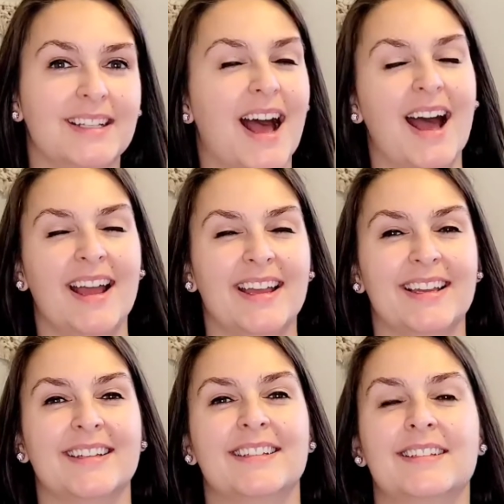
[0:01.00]
Hi,
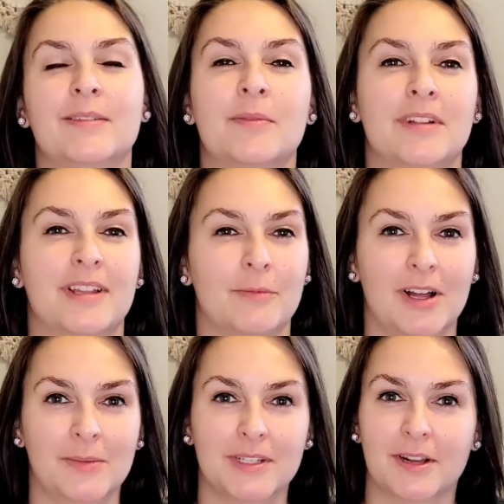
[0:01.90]
and
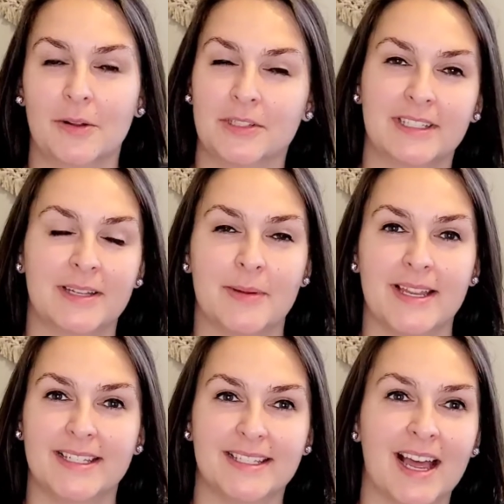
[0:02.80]
welcome to Coastally Made
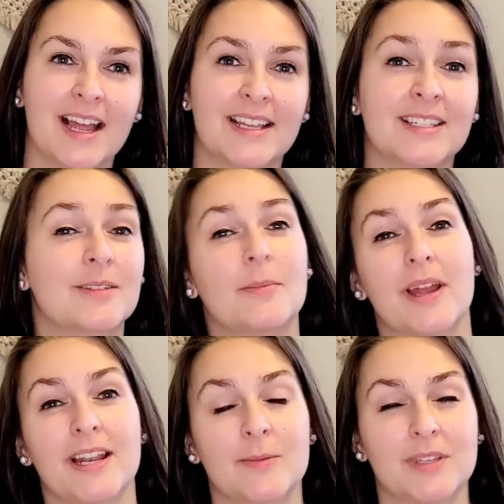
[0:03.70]
Designs. My
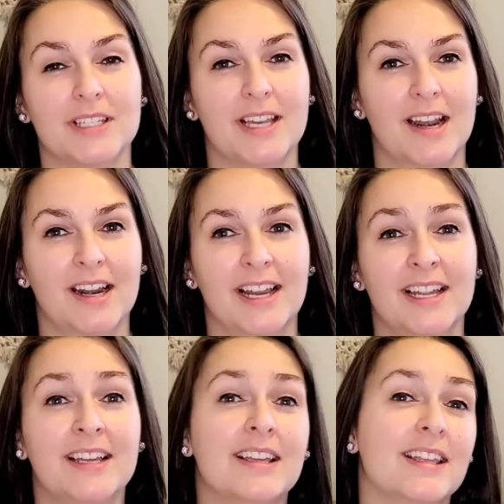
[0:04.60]
name is Terry.
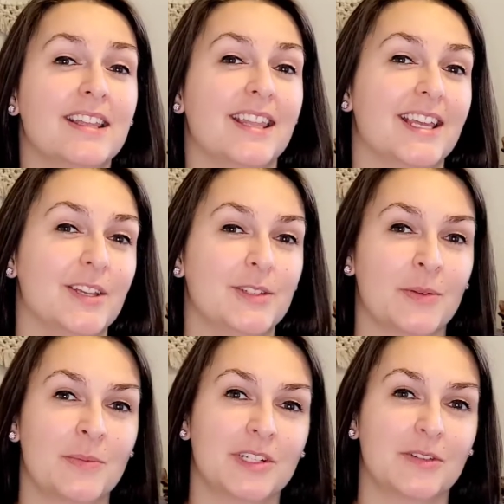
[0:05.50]
Thank you so
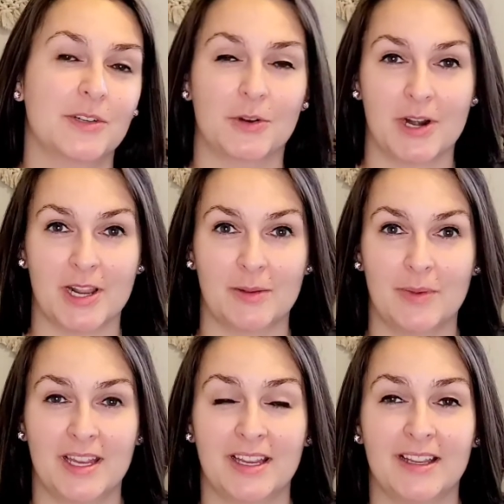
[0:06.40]
much for joining
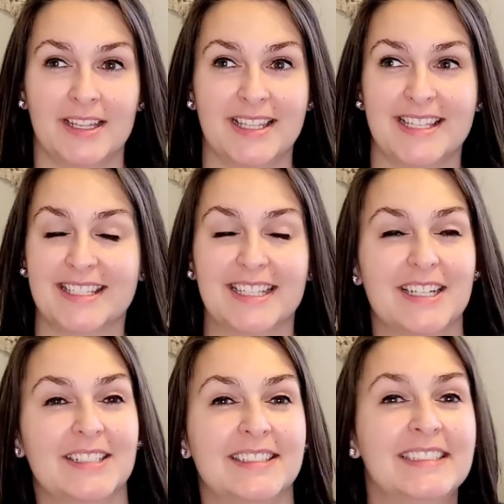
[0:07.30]
me in this
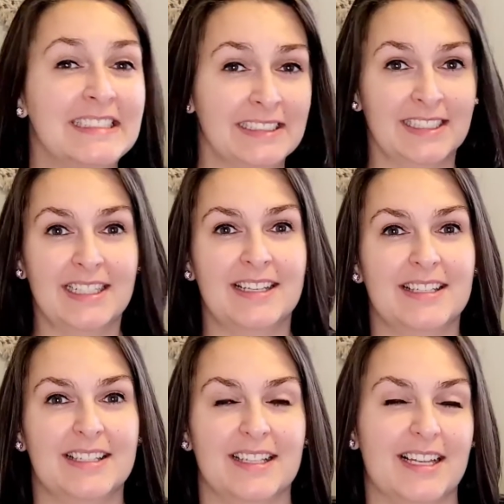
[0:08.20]
little
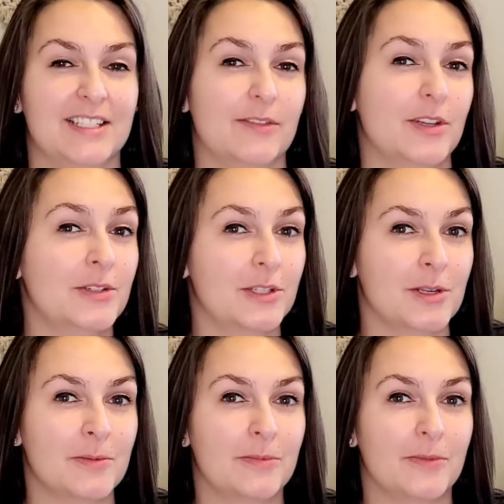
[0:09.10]
slice of
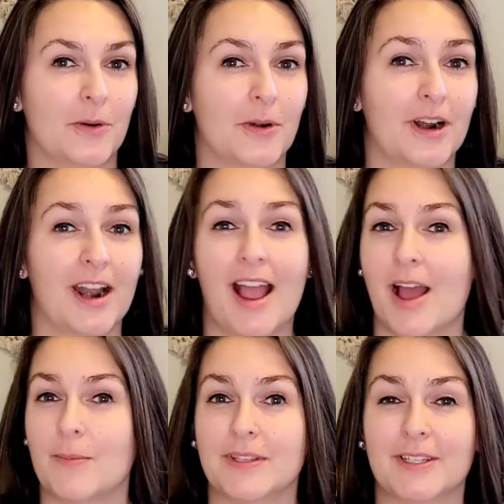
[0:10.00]
YouTube for
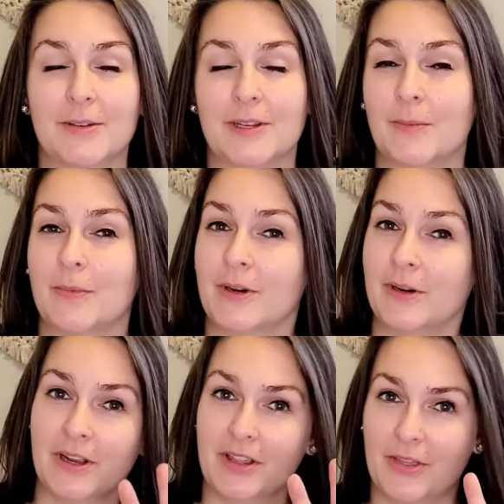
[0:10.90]
episode number
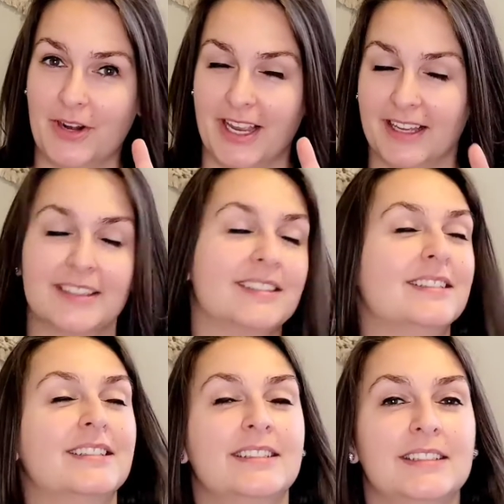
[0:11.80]
3.
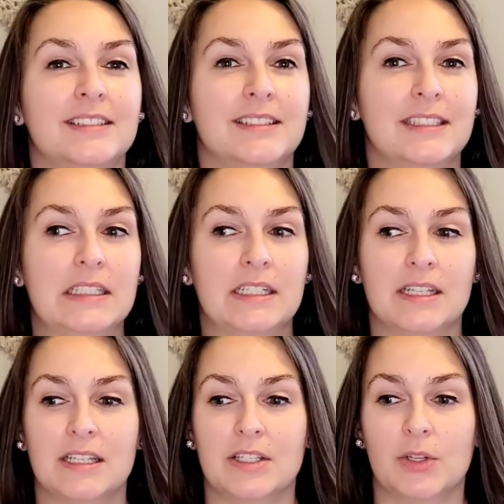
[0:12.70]

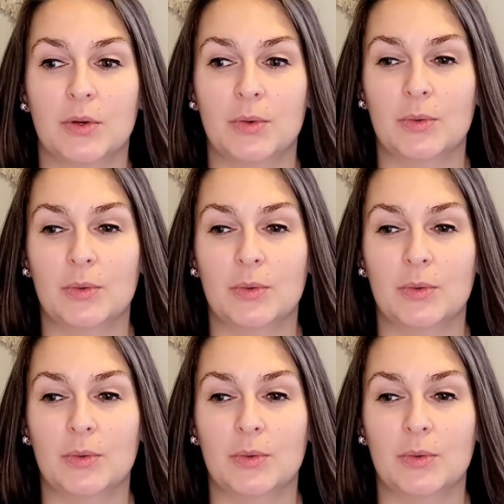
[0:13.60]
So,